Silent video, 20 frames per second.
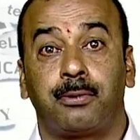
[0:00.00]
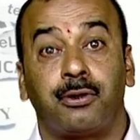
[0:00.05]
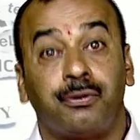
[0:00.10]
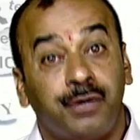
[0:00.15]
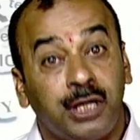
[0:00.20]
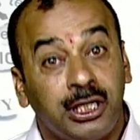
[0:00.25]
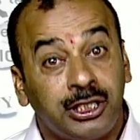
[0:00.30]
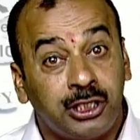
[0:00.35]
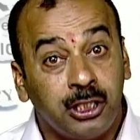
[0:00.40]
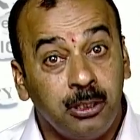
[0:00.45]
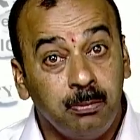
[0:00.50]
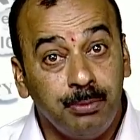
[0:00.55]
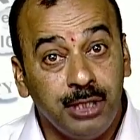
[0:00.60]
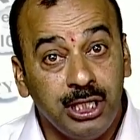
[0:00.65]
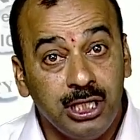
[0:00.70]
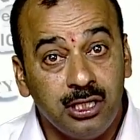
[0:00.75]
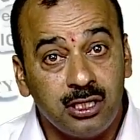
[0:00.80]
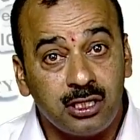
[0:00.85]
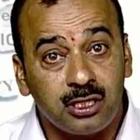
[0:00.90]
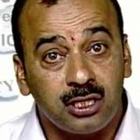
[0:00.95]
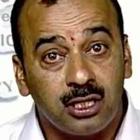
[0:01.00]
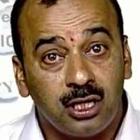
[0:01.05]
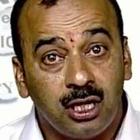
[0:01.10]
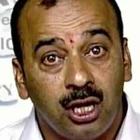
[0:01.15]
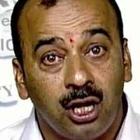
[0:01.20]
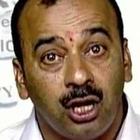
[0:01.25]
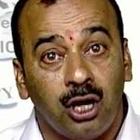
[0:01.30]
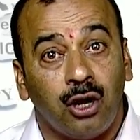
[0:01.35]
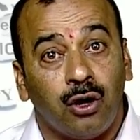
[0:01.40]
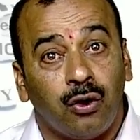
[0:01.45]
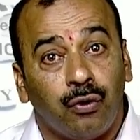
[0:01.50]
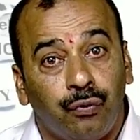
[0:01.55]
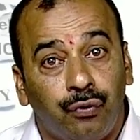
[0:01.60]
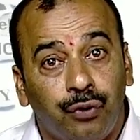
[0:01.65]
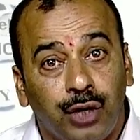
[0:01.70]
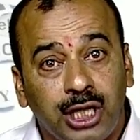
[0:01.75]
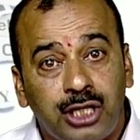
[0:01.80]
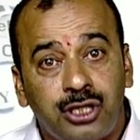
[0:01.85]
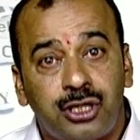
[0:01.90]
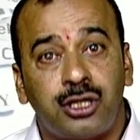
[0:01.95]
Profession means
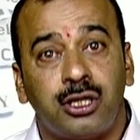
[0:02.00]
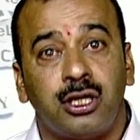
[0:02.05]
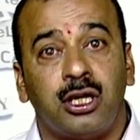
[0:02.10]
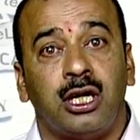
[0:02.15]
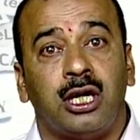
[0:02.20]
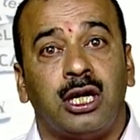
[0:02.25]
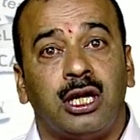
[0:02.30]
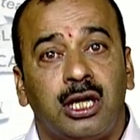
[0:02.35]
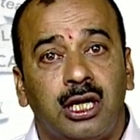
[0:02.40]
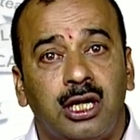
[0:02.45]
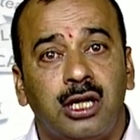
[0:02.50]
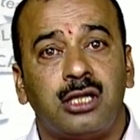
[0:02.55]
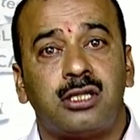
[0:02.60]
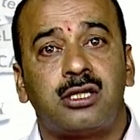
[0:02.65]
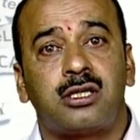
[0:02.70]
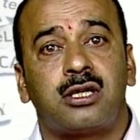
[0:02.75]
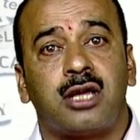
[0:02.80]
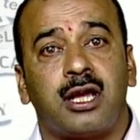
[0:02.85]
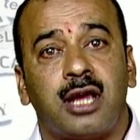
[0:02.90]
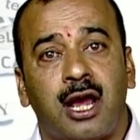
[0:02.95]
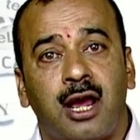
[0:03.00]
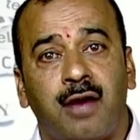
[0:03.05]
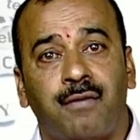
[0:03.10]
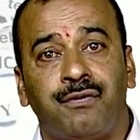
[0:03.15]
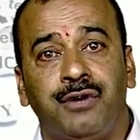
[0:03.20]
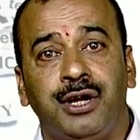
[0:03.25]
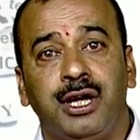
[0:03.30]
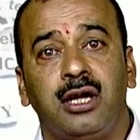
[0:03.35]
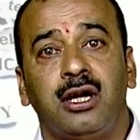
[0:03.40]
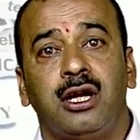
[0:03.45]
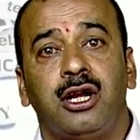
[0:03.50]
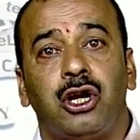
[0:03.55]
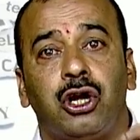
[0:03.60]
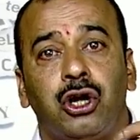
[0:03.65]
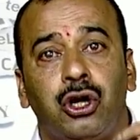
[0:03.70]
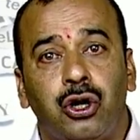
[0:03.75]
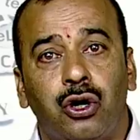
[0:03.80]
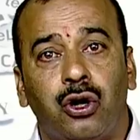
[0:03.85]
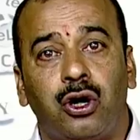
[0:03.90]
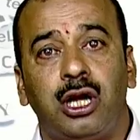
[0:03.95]
which is having
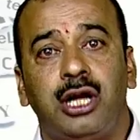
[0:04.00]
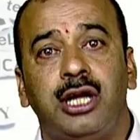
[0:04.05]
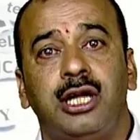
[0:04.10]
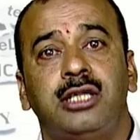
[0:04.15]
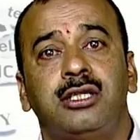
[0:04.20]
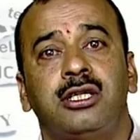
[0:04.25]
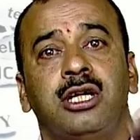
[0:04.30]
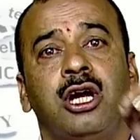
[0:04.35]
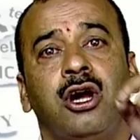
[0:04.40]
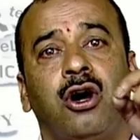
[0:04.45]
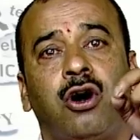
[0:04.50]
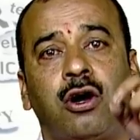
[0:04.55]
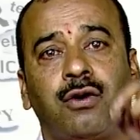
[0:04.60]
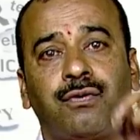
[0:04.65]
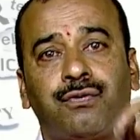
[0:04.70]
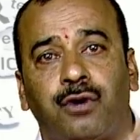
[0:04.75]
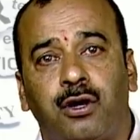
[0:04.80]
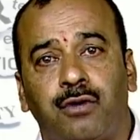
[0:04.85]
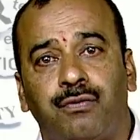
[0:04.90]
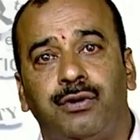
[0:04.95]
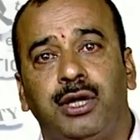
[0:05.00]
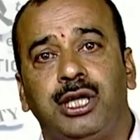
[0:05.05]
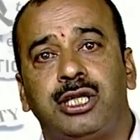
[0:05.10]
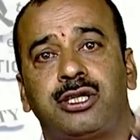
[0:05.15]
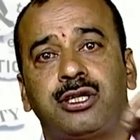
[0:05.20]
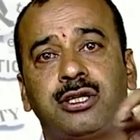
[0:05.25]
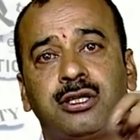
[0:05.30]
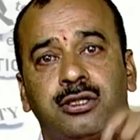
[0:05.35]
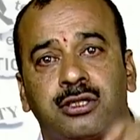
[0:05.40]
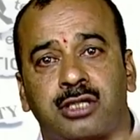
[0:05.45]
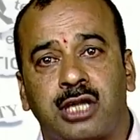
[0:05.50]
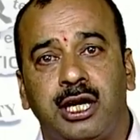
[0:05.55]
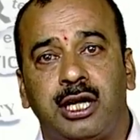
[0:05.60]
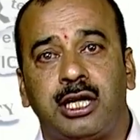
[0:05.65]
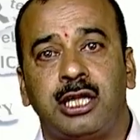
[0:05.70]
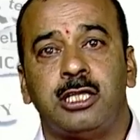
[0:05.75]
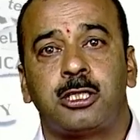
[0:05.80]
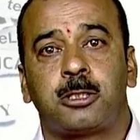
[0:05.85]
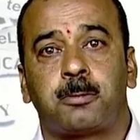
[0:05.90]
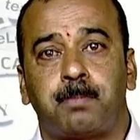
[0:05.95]
knowledge or for which
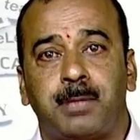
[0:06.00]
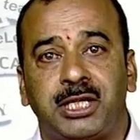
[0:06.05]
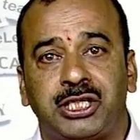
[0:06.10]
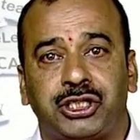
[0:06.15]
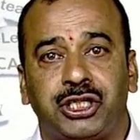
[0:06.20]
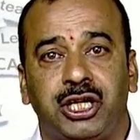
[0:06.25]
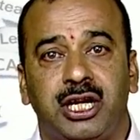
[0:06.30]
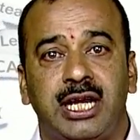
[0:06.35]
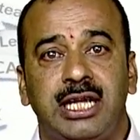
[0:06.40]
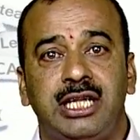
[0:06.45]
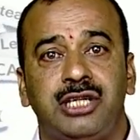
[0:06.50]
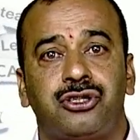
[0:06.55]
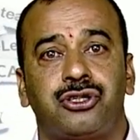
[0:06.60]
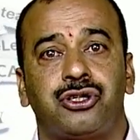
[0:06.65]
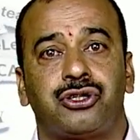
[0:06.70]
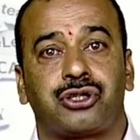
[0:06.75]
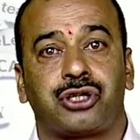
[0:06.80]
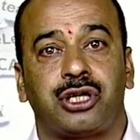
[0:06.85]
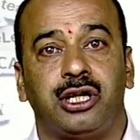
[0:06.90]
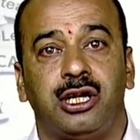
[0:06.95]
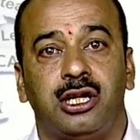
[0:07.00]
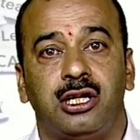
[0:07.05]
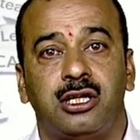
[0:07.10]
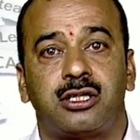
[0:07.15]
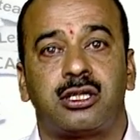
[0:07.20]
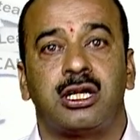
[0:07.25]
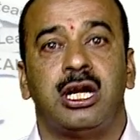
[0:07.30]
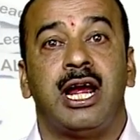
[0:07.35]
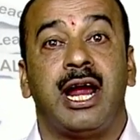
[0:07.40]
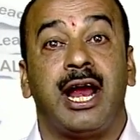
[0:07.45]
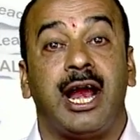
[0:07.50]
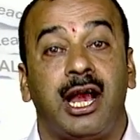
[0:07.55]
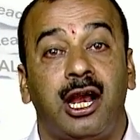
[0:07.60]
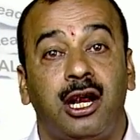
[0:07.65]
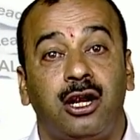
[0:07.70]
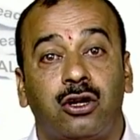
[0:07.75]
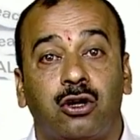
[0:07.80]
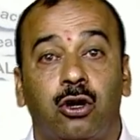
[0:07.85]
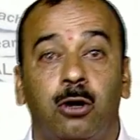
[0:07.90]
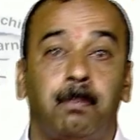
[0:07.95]
certain specialized skills
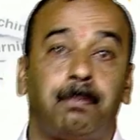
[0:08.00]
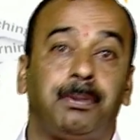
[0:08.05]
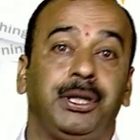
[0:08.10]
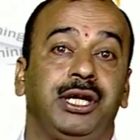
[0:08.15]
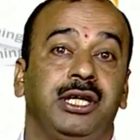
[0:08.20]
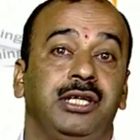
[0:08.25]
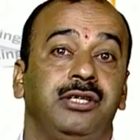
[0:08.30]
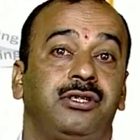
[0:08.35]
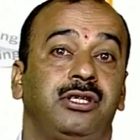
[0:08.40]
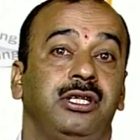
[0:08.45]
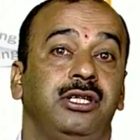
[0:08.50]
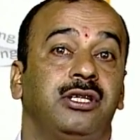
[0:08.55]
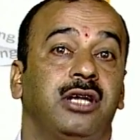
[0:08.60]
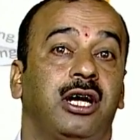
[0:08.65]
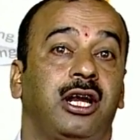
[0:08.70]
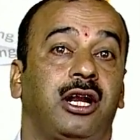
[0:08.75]
and competencies